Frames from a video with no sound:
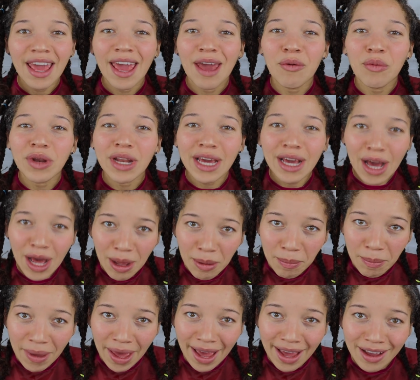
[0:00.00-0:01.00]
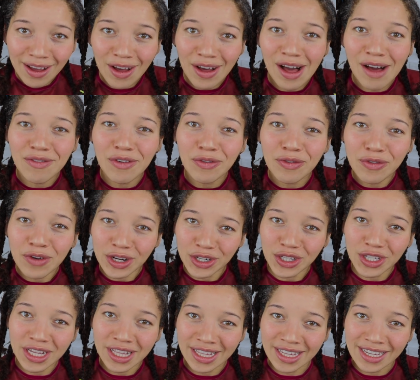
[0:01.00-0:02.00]
and when I come back, I'll have a
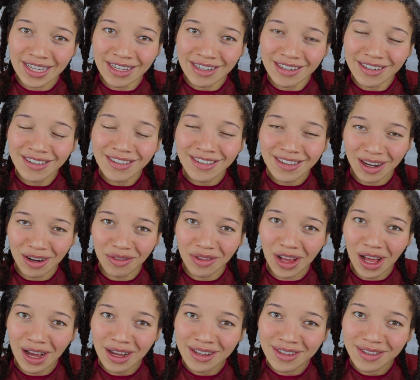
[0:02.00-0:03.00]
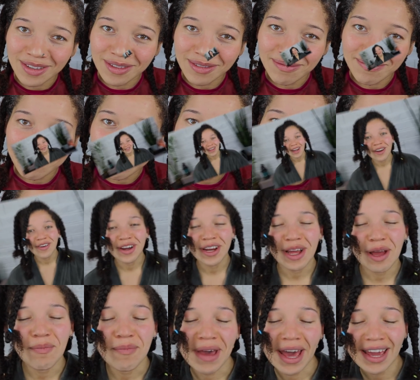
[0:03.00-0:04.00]
freshly clean set of locks. All
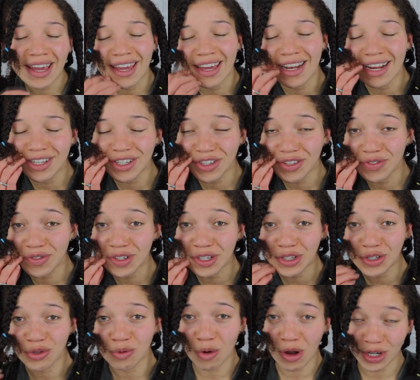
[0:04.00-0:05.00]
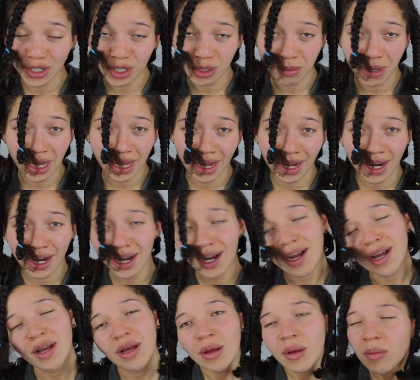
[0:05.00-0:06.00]
right, I'm back, and I just finished washing my hair.
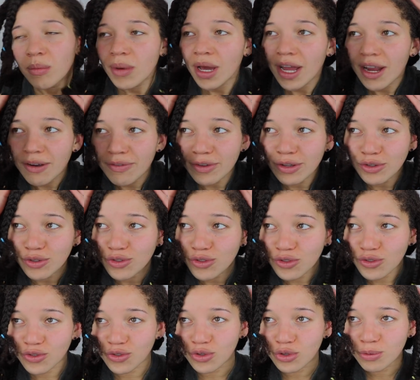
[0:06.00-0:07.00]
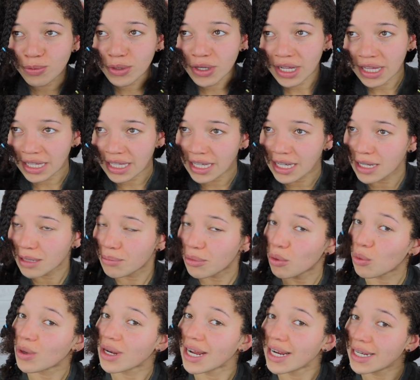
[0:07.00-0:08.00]
My hair feels super clean,
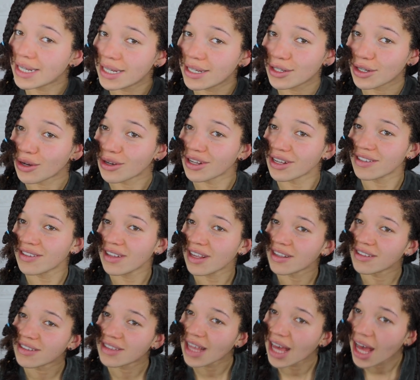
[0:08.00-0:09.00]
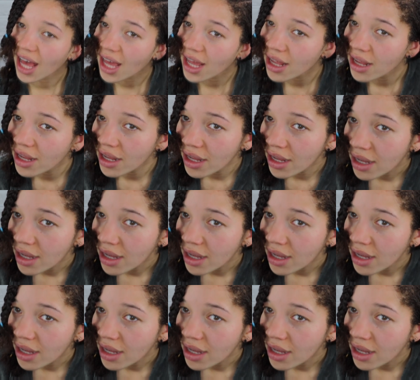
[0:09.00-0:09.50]
but what I did notice is that